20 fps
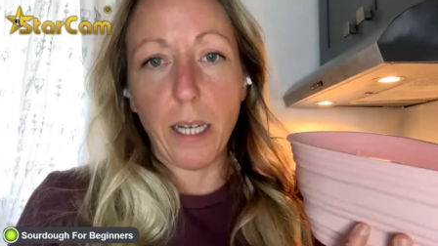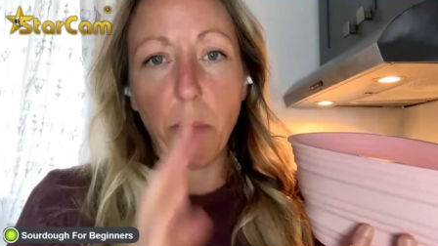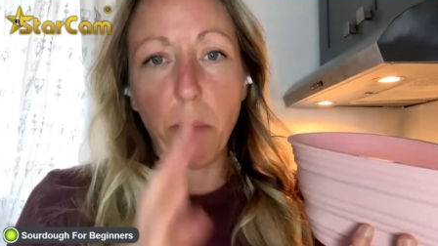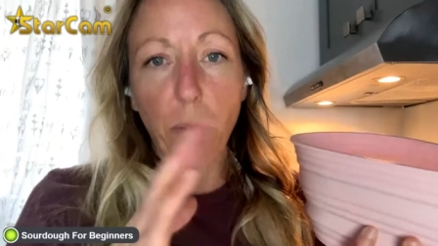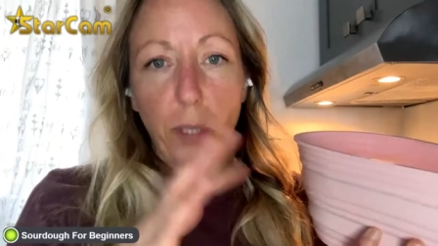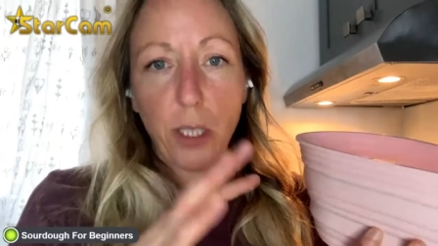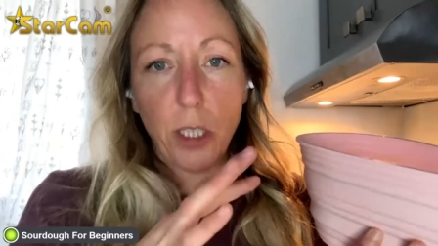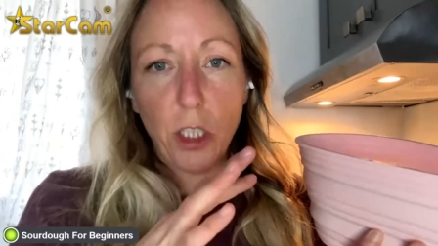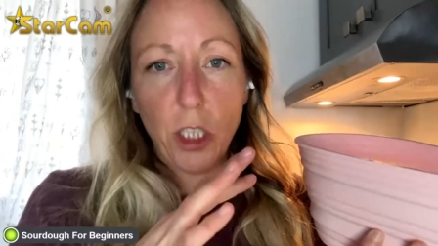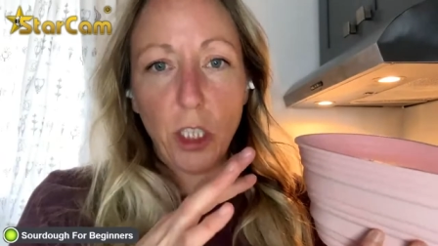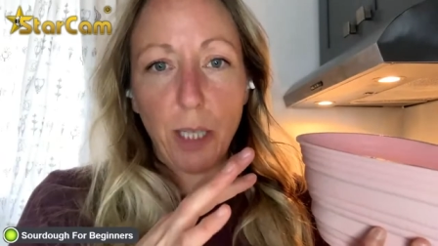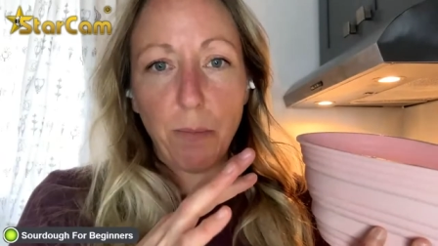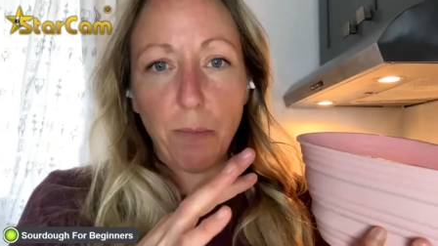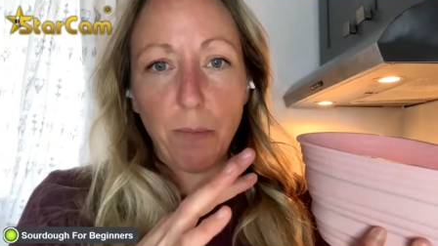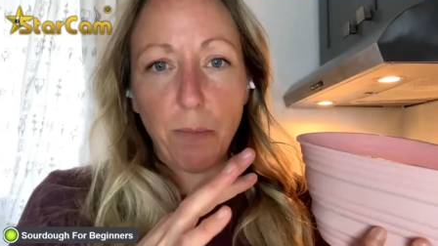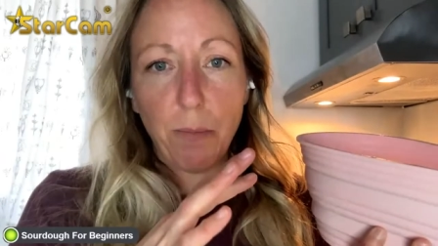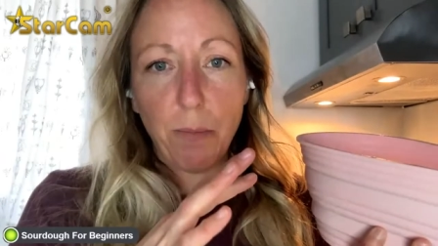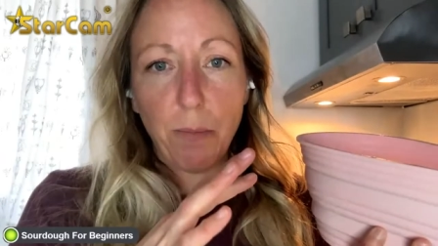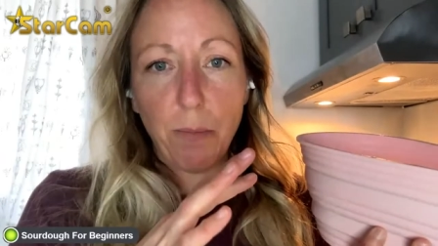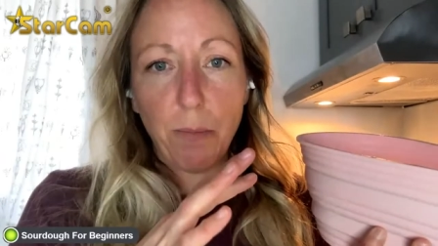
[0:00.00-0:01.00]
I pre
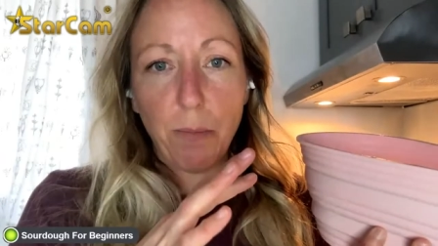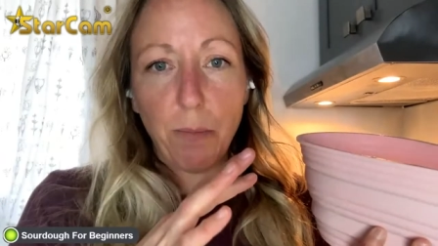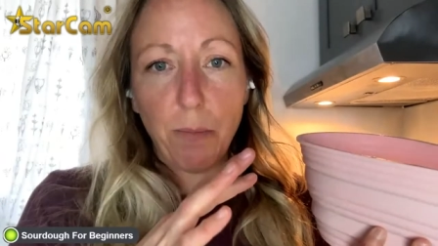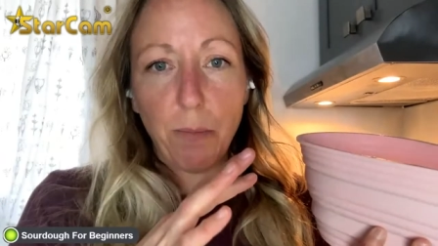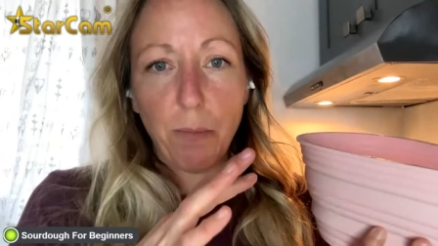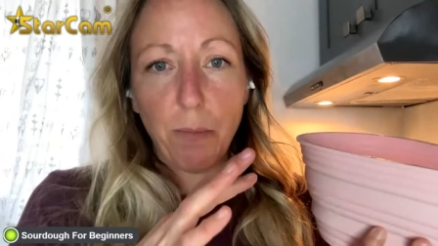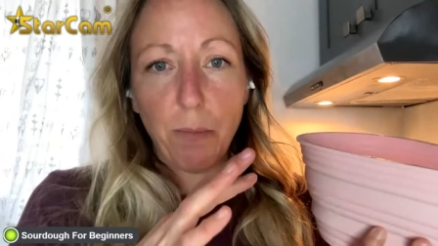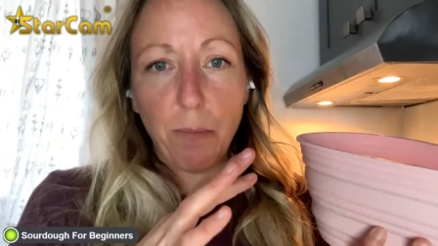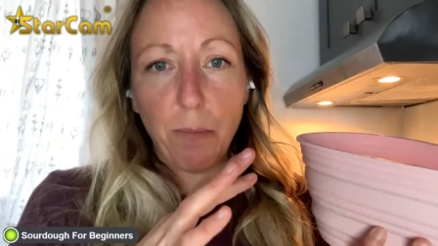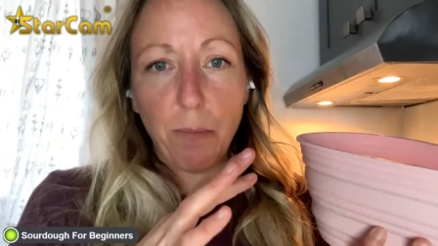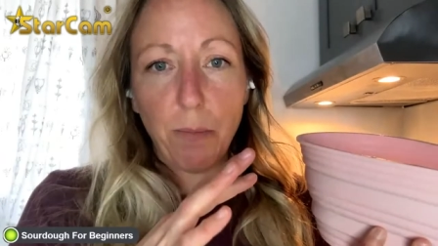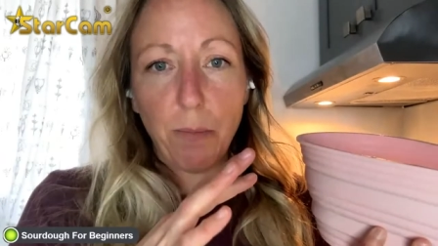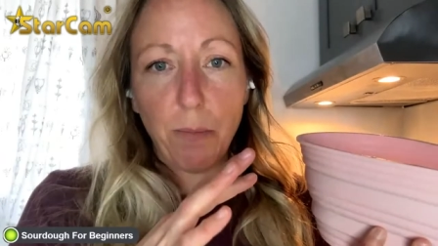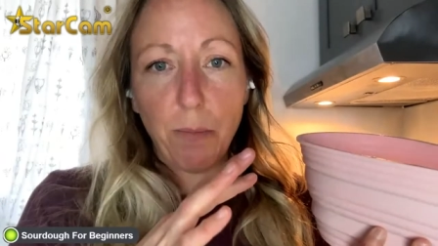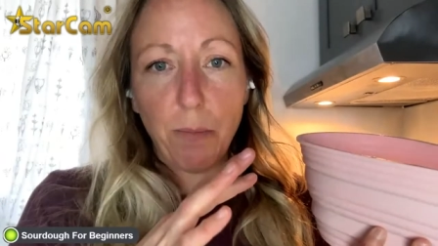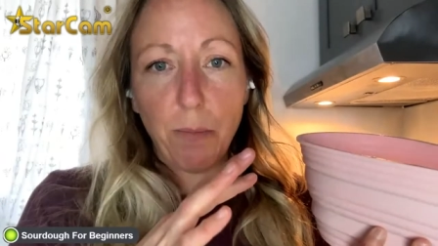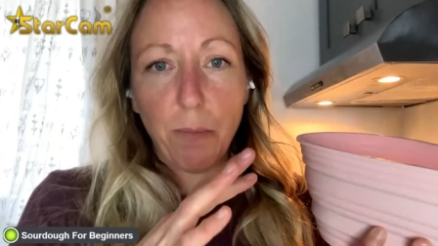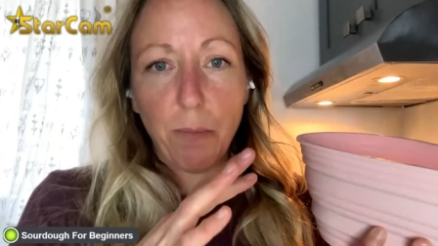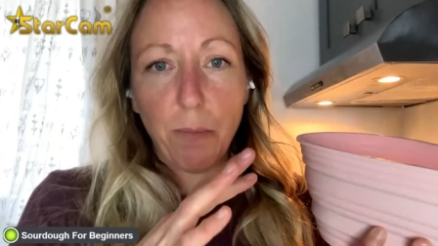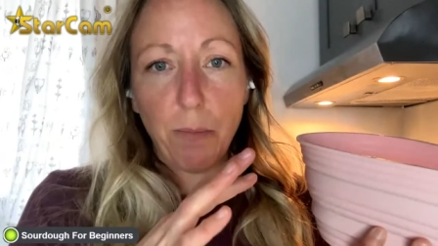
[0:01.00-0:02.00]
shaped it, I
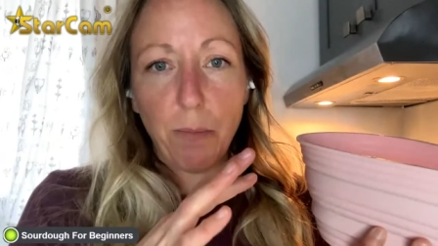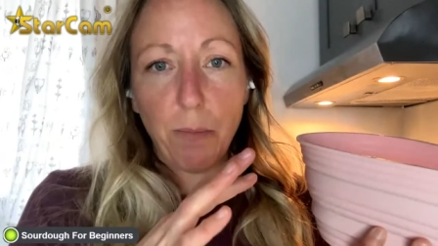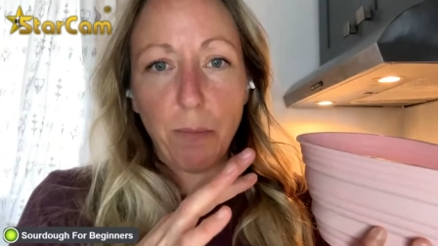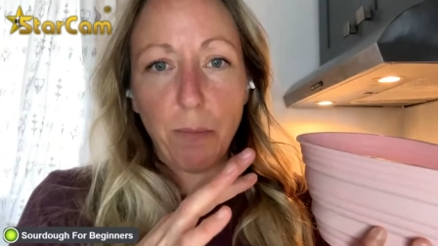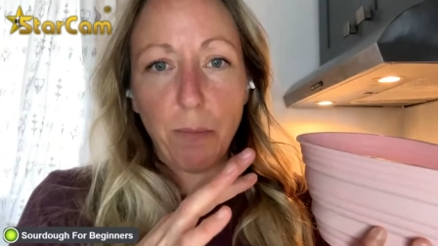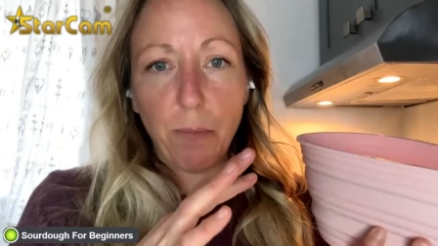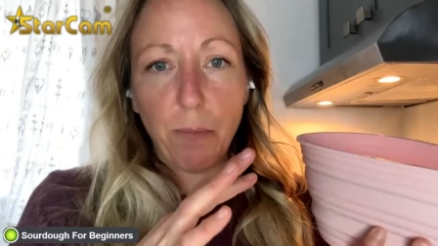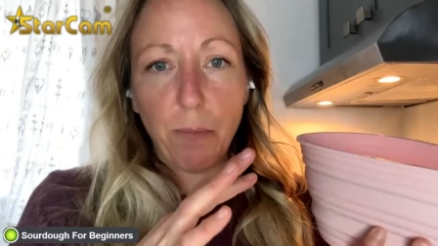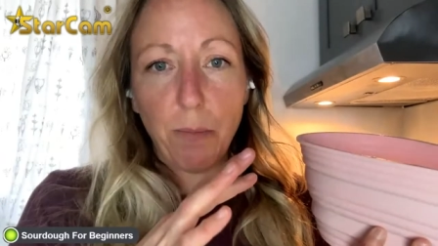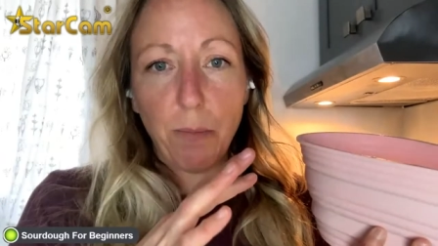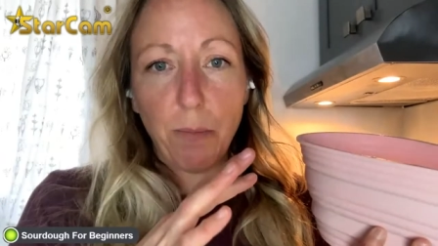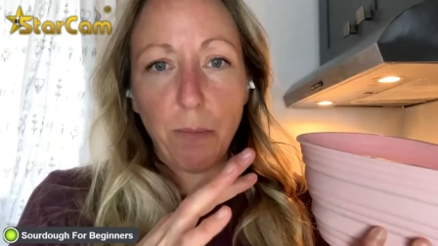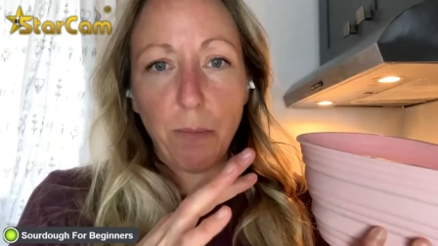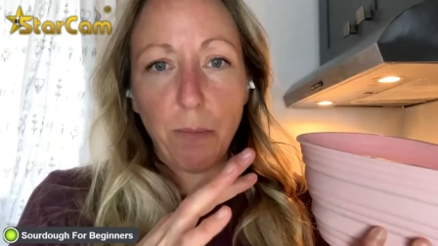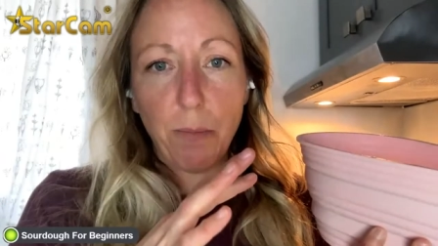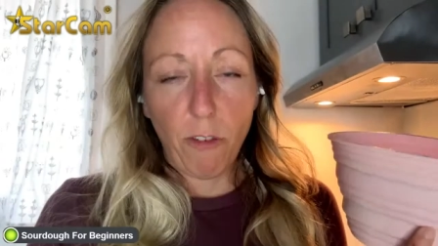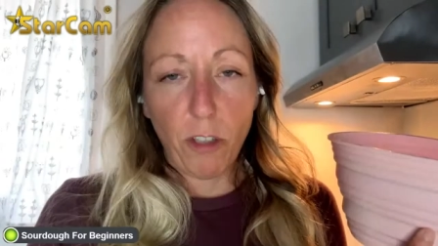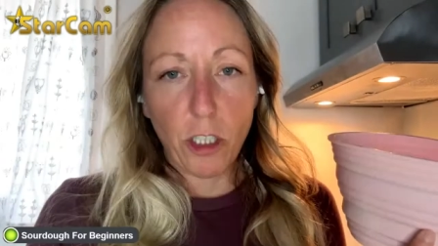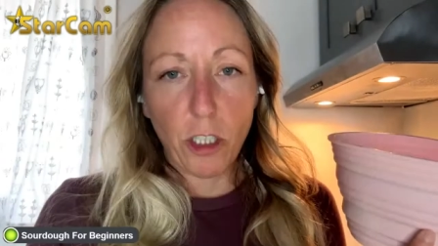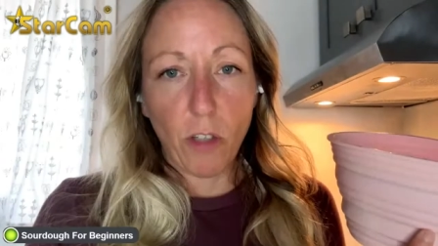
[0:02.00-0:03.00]
shaped it, I left it
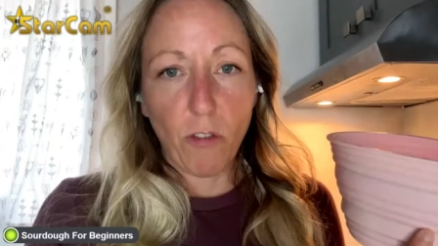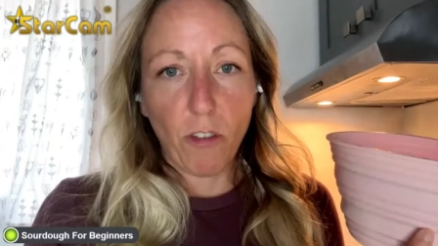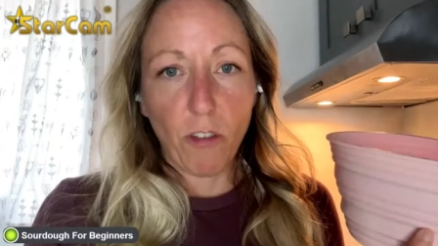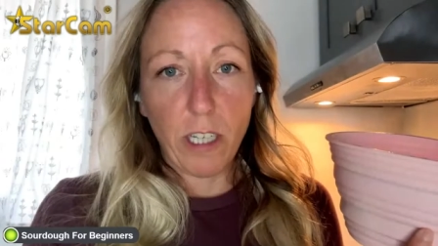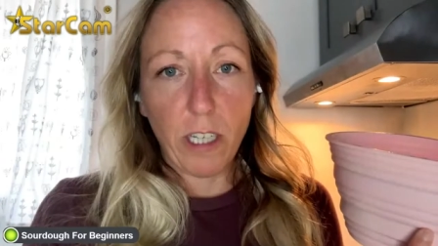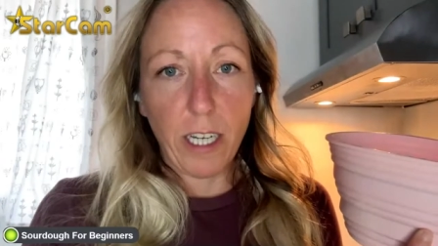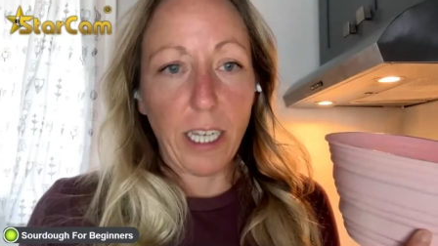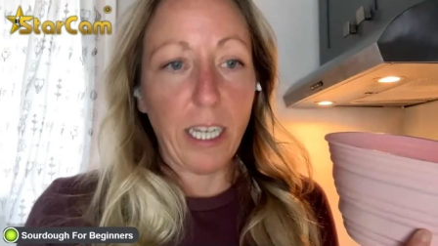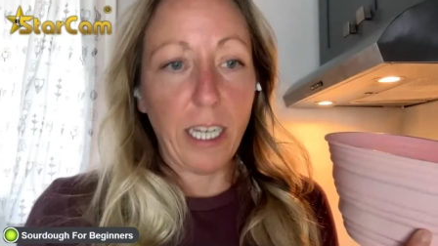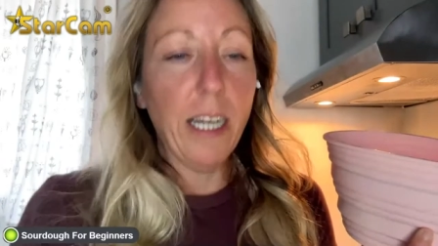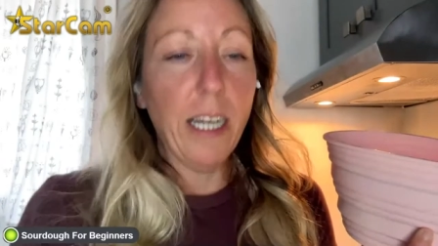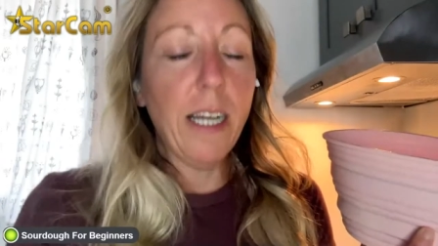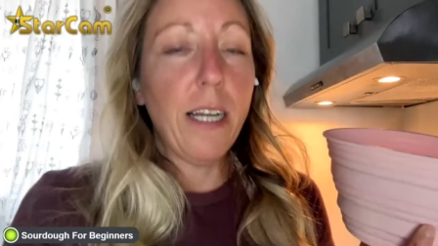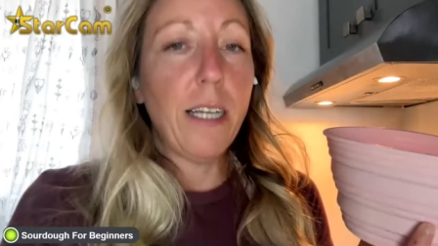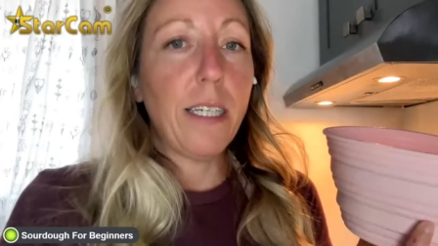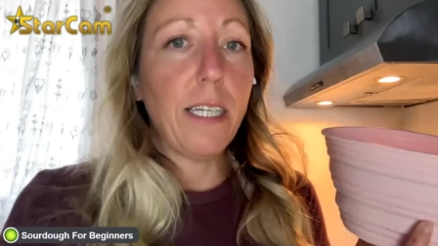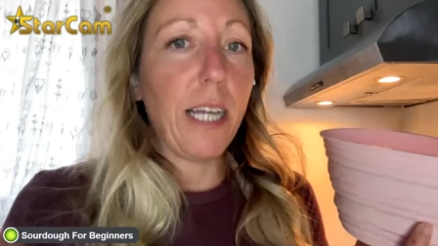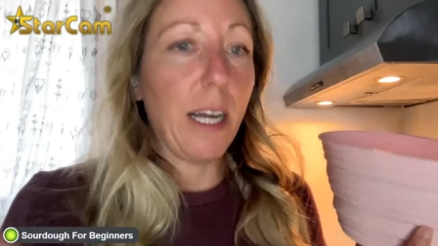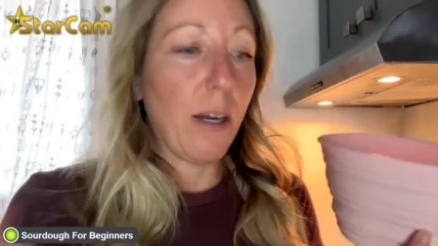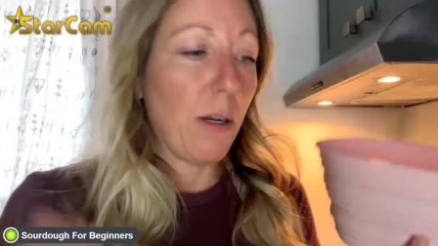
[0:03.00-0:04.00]
in the fridge overnight.
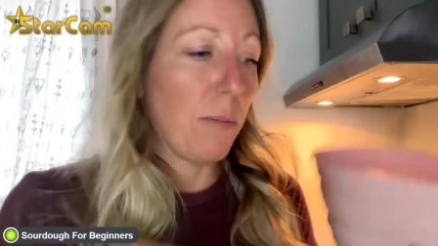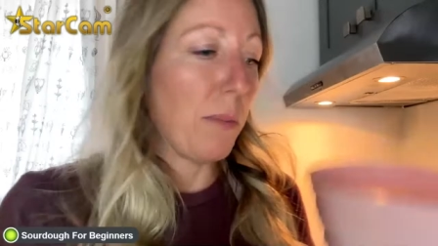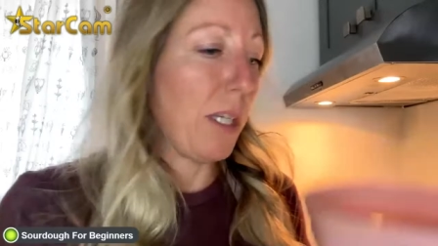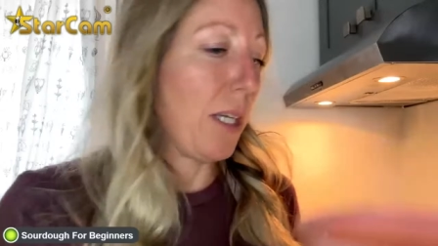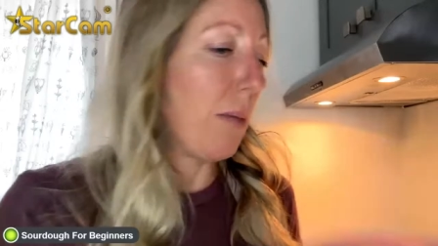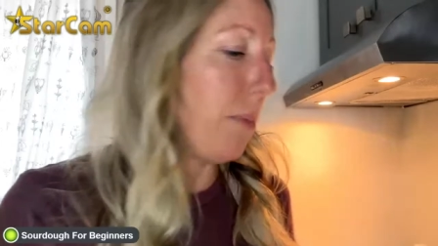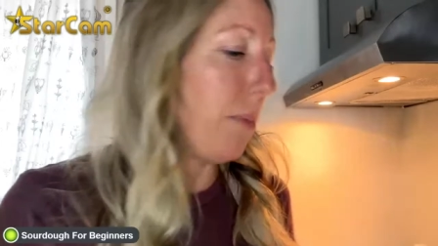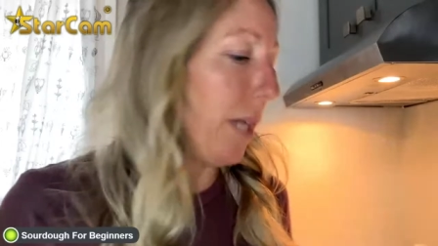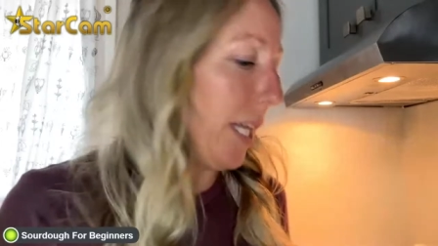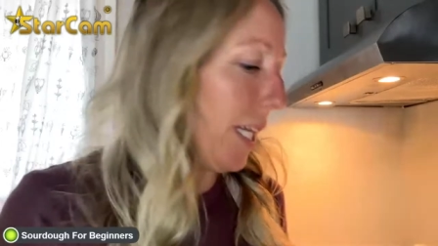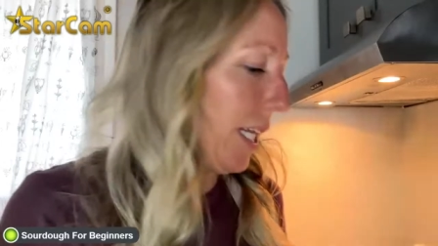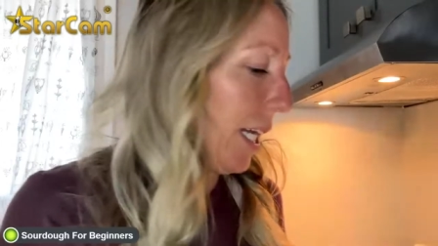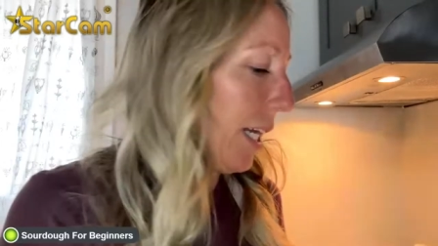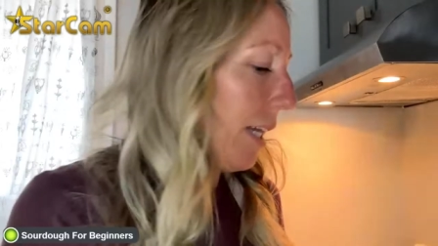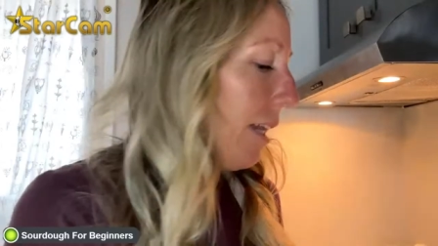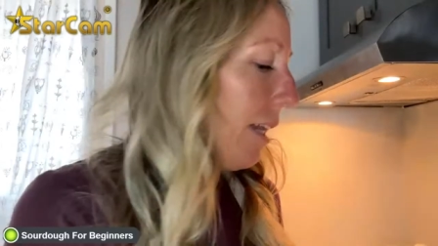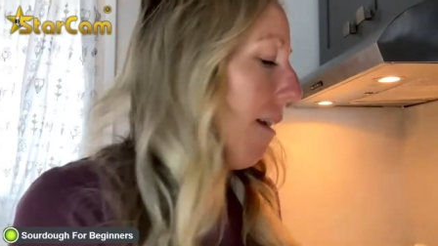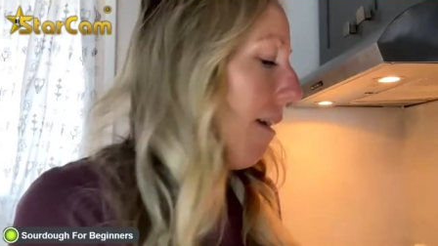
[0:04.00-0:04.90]
Now I'm going to bake